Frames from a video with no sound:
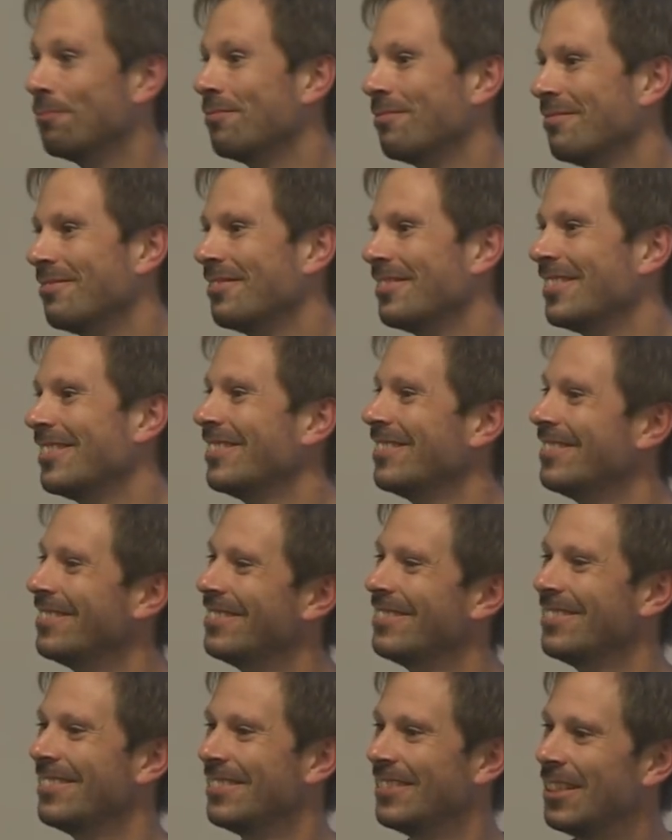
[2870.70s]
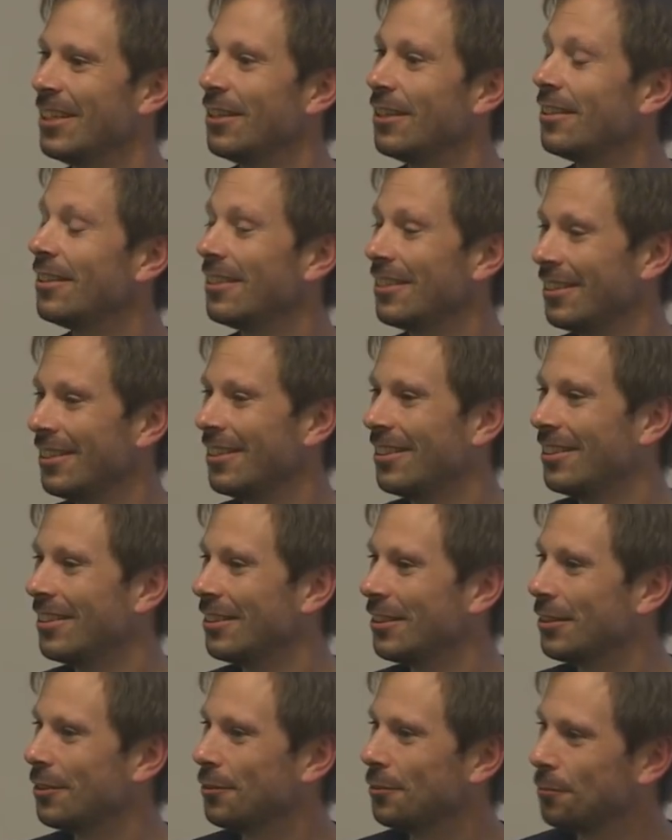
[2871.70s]

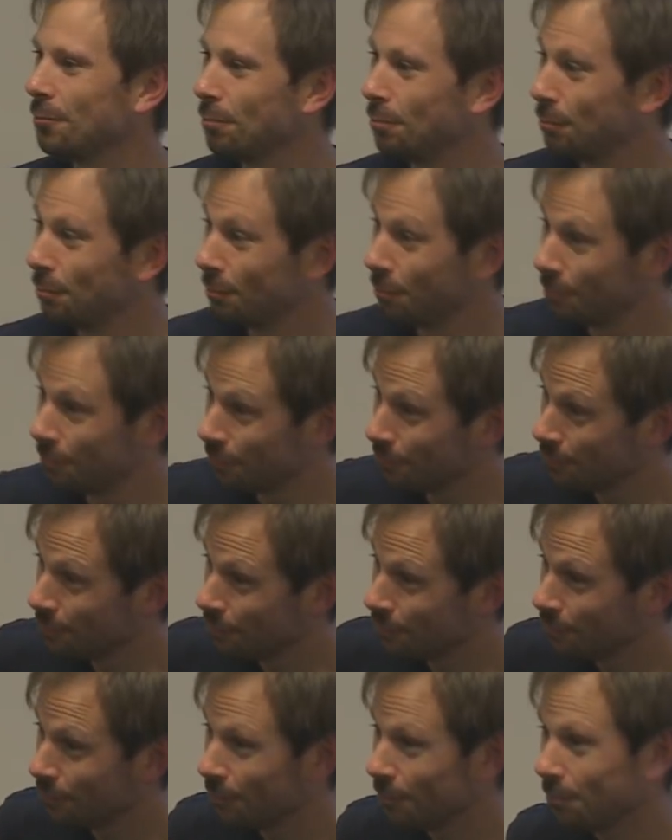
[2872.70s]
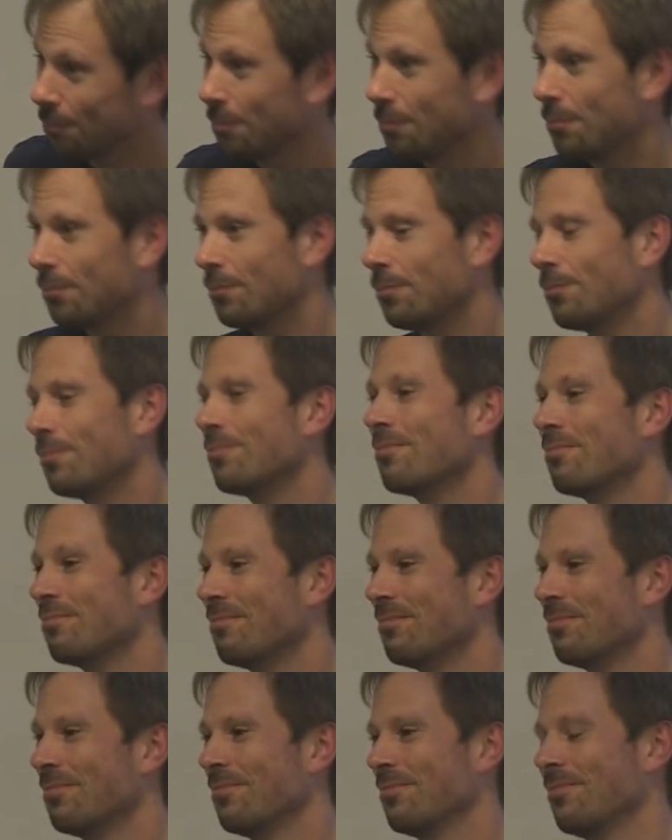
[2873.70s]

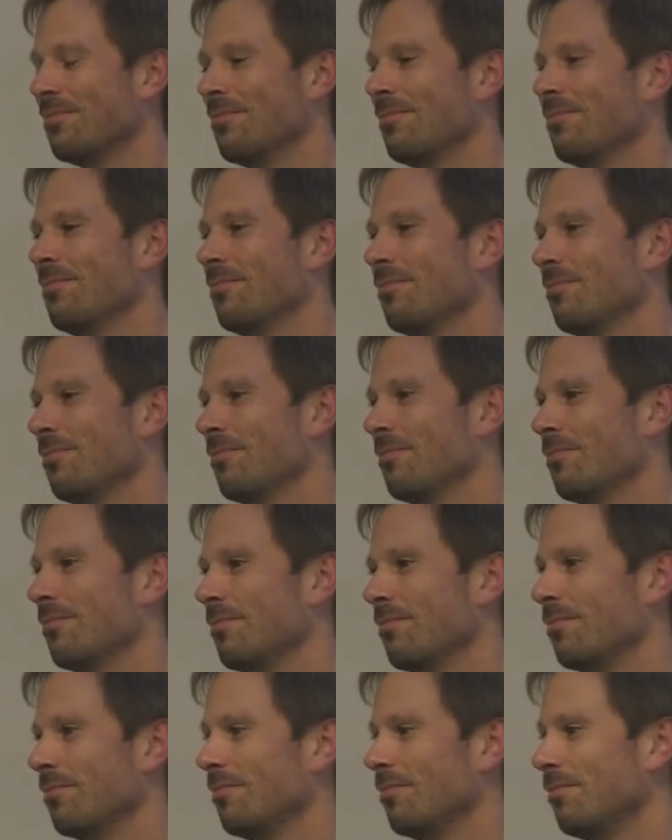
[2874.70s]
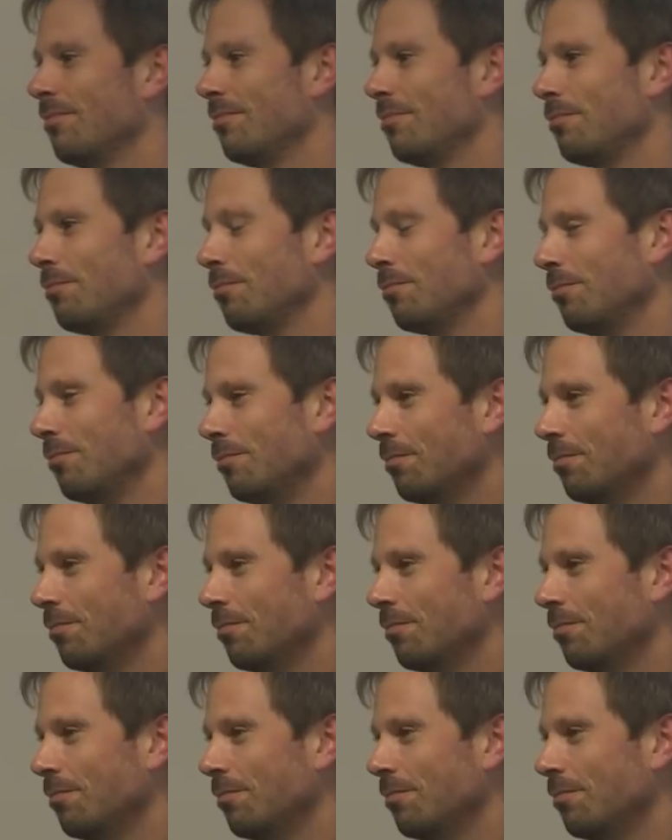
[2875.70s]
[no speech]